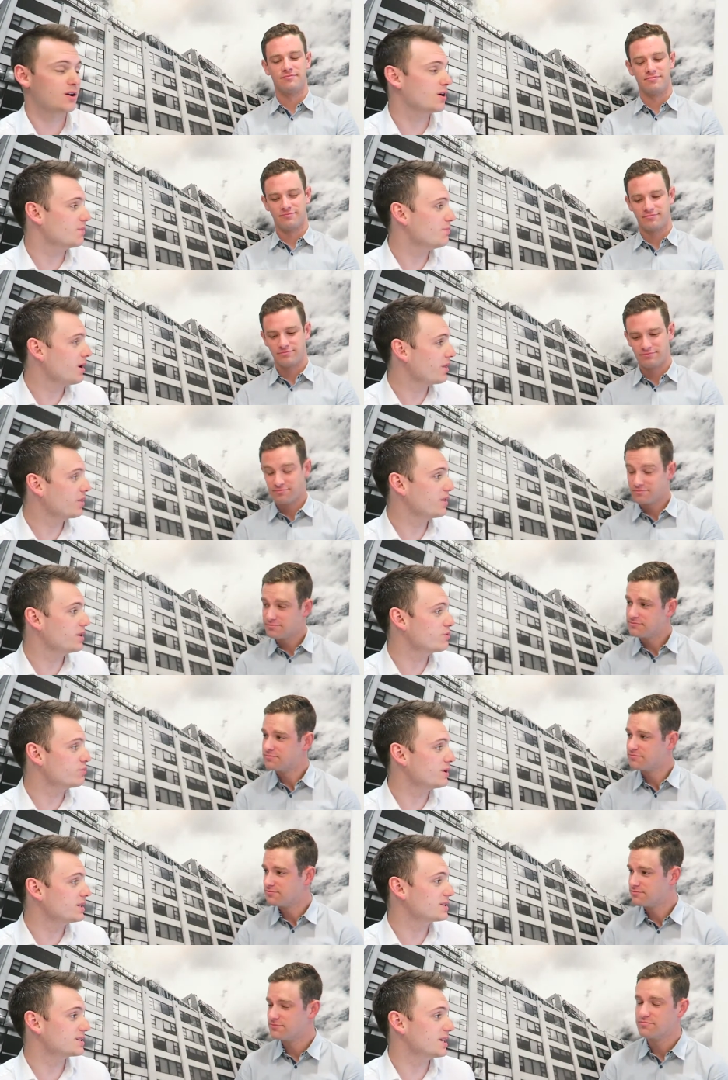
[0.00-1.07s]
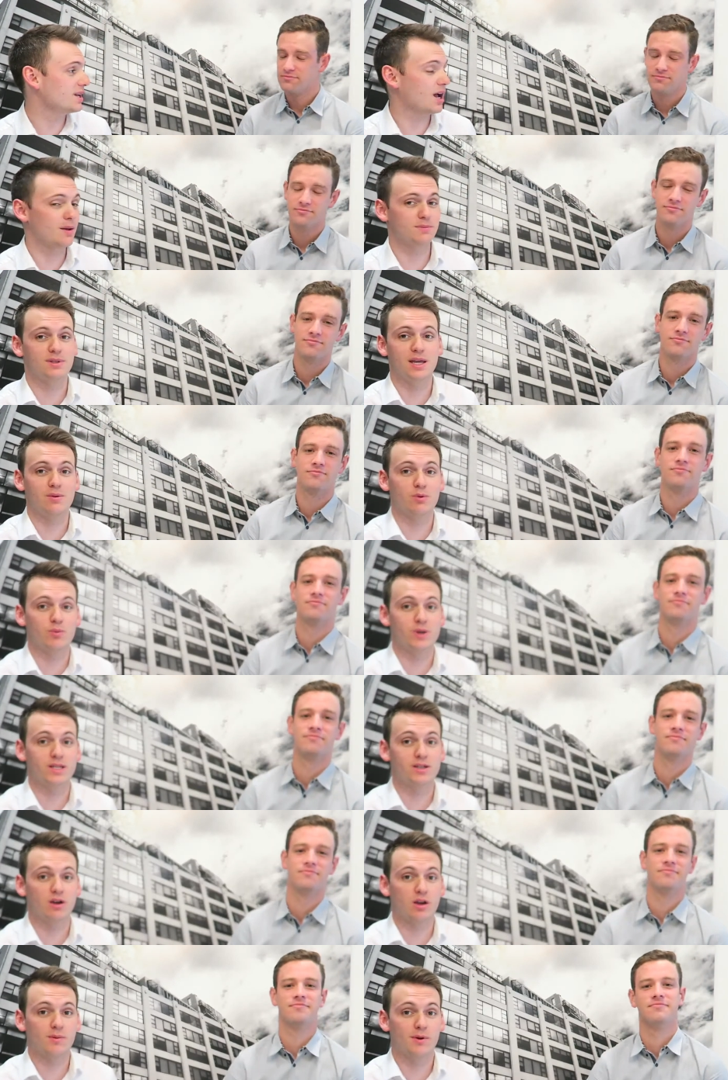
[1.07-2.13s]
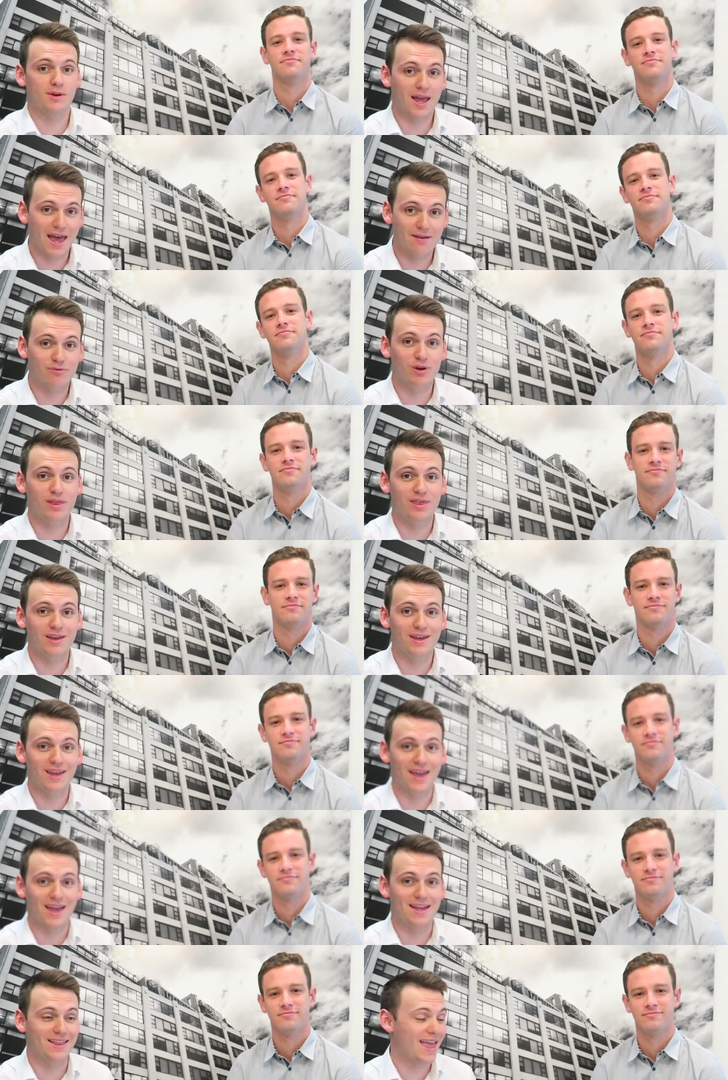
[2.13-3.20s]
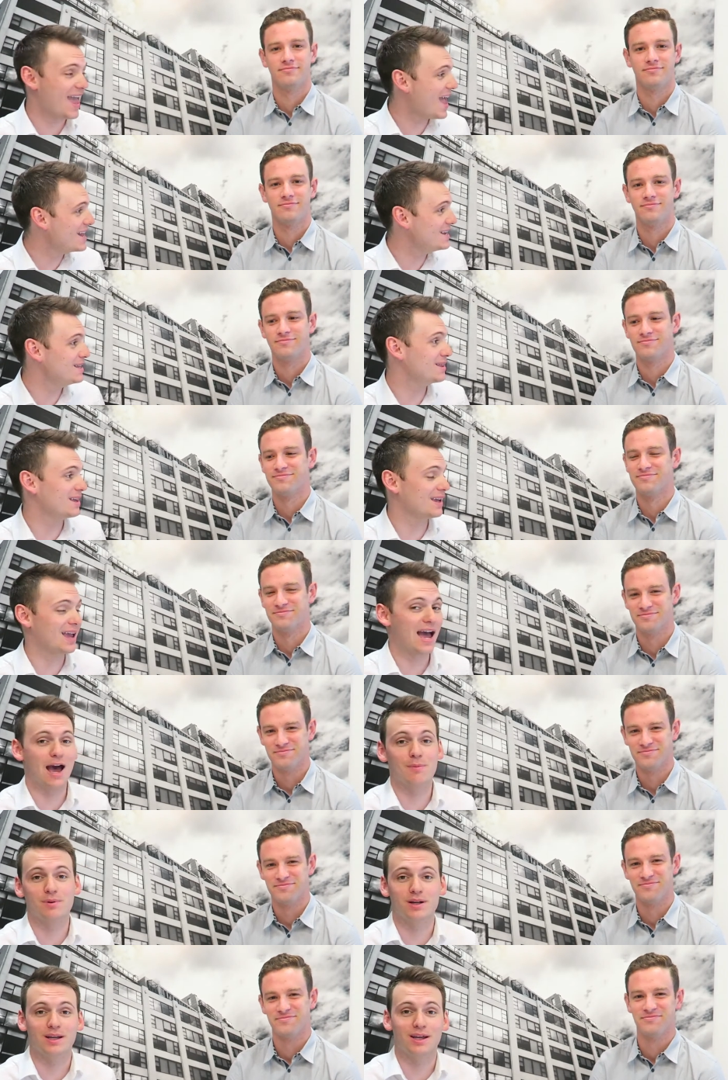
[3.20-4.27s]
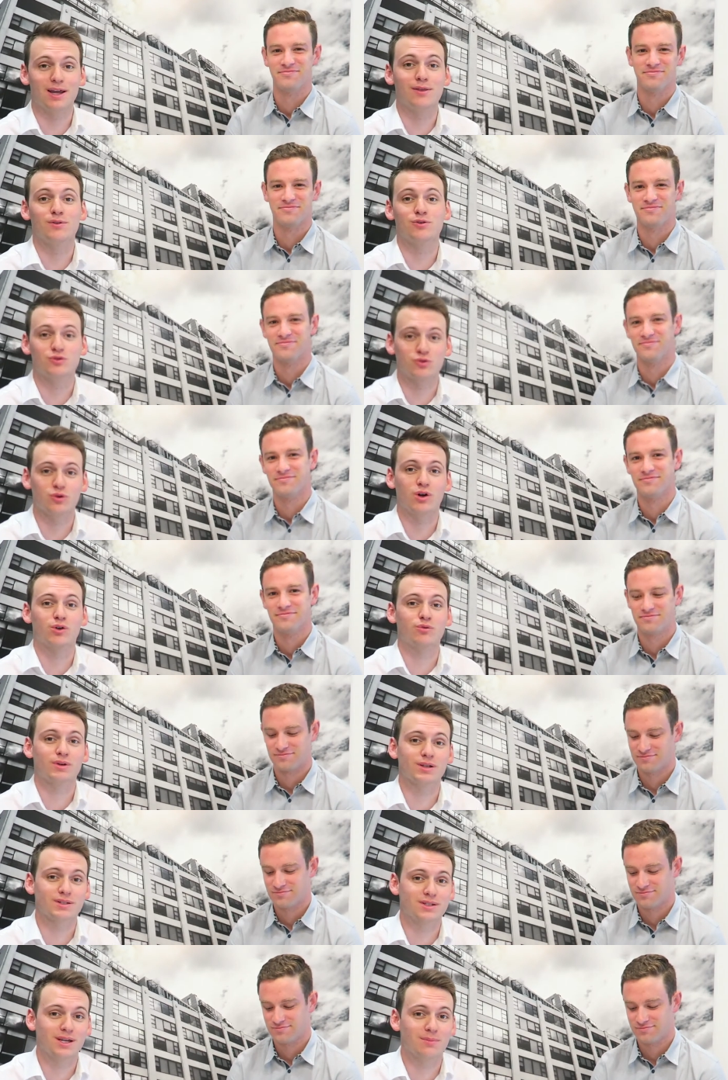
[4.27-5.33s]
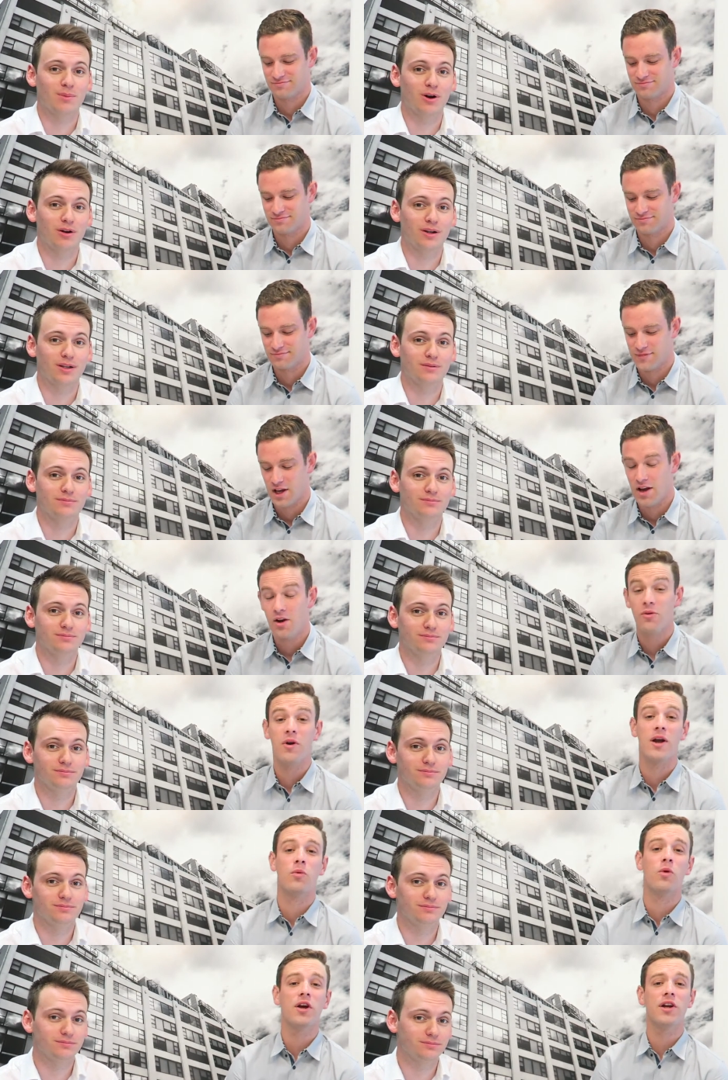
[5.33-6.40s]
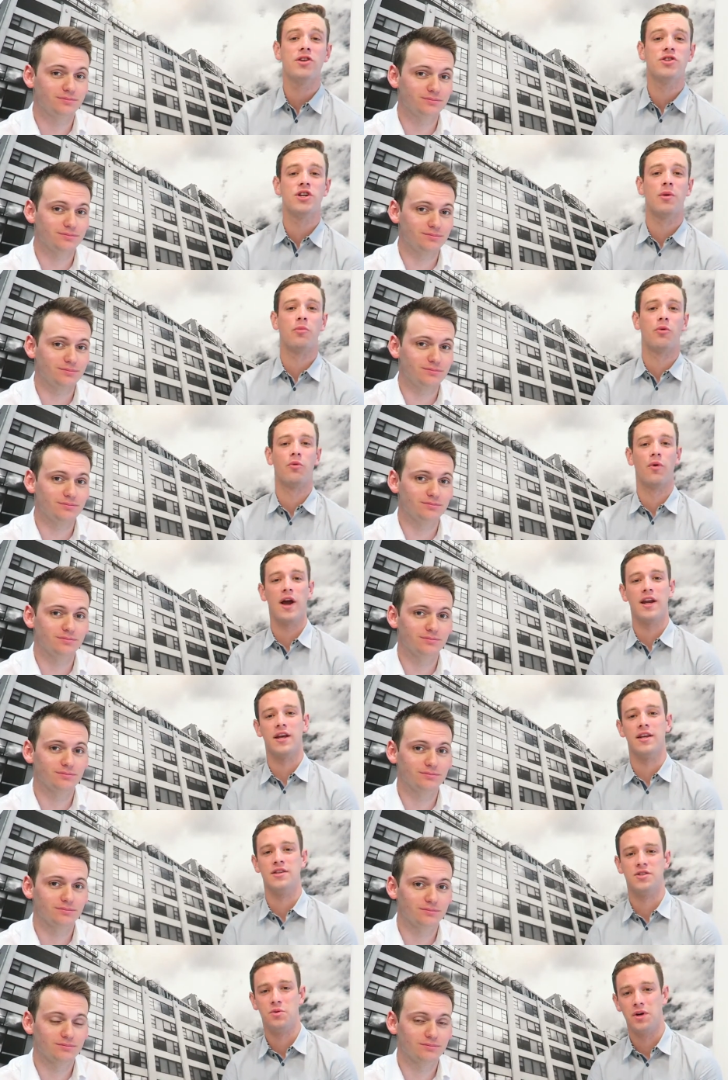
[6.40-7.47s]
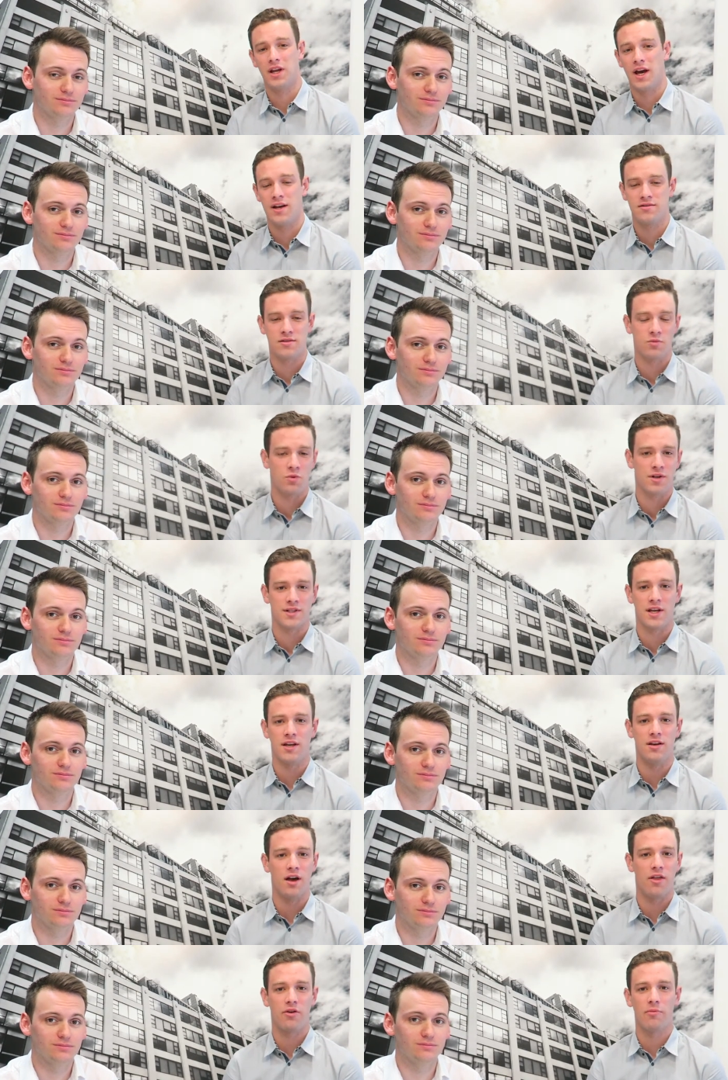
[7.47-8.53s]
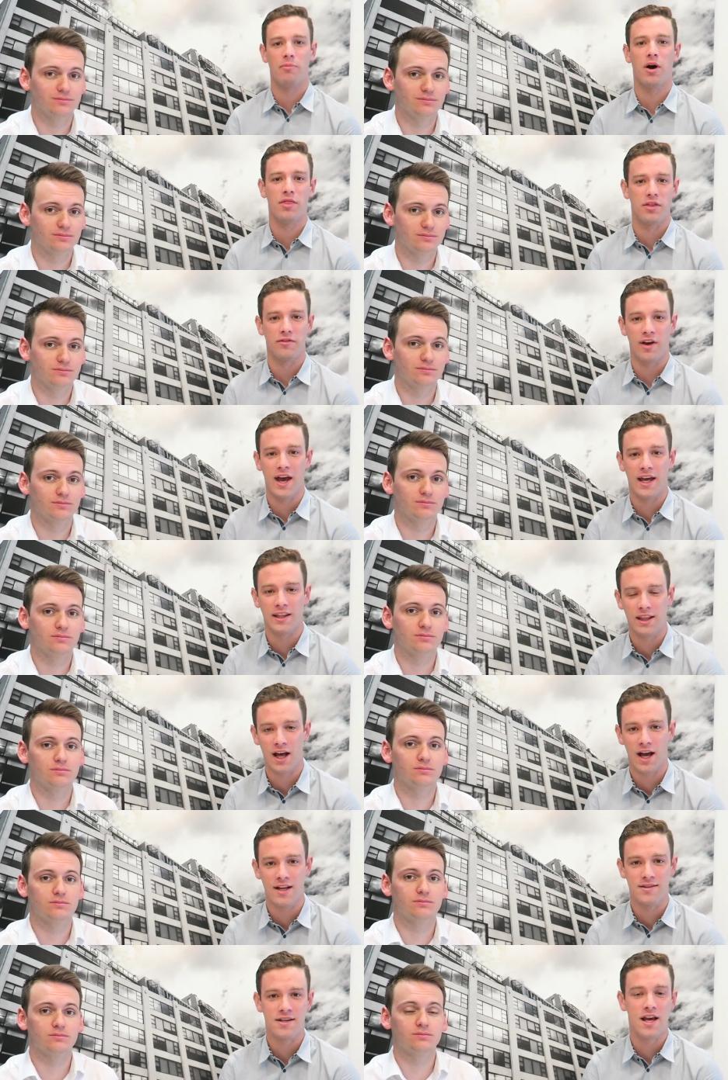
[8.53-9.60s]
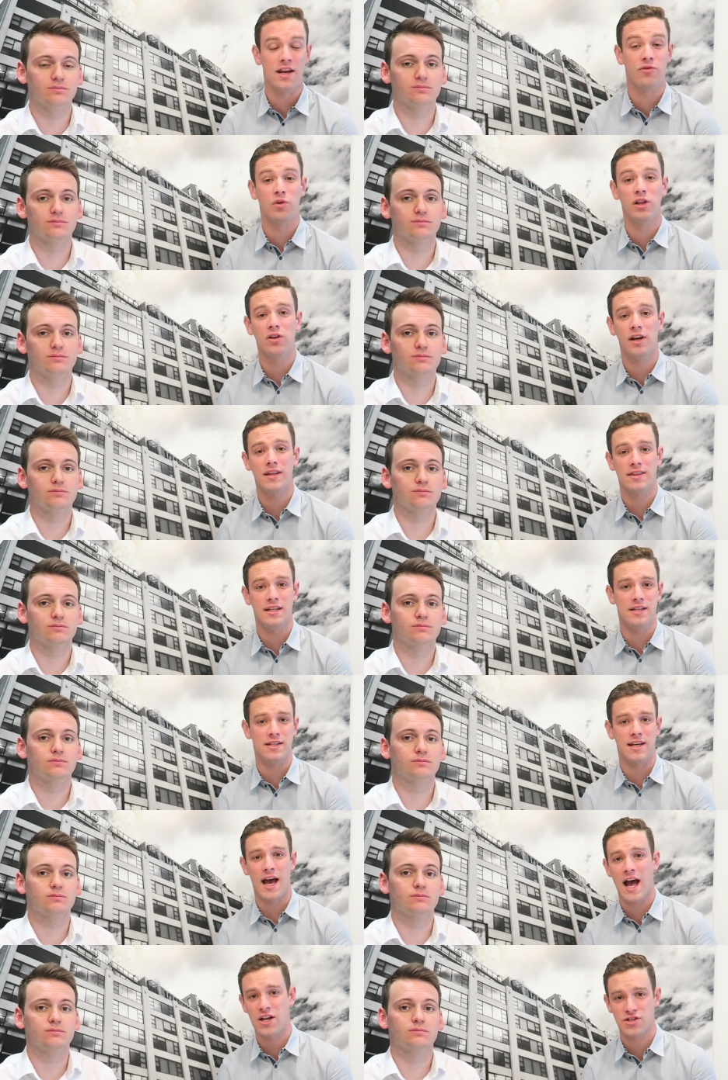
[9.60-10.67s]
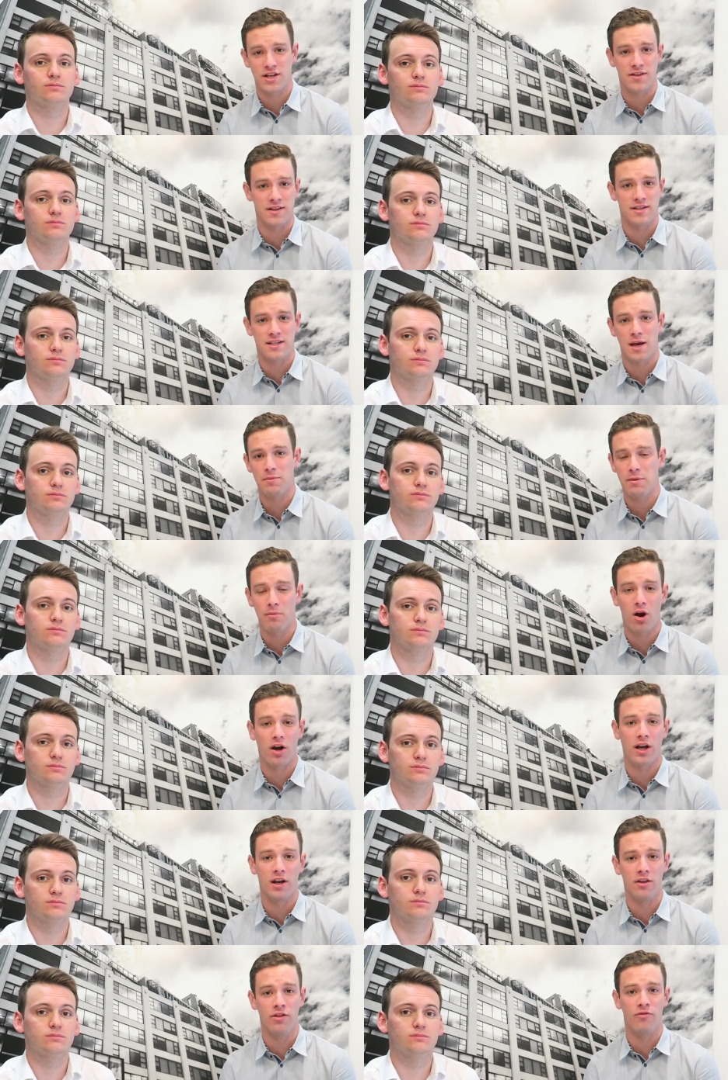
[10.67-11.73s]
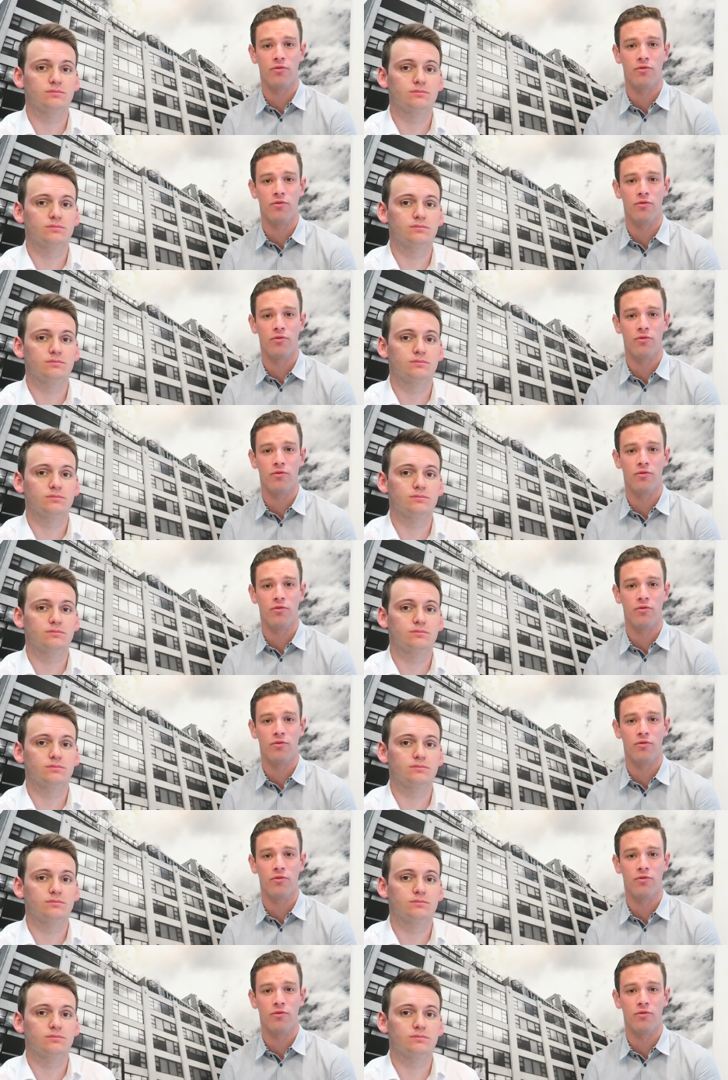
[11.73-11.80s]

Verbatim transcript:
Speaker 1: our monthly real estate update where we talk about everything and anything happening in the Toronto real estate market.
Speaker 2: Right, we're going to jump right into it as it was another month of headlines. And if we look at the detached and the semi market in the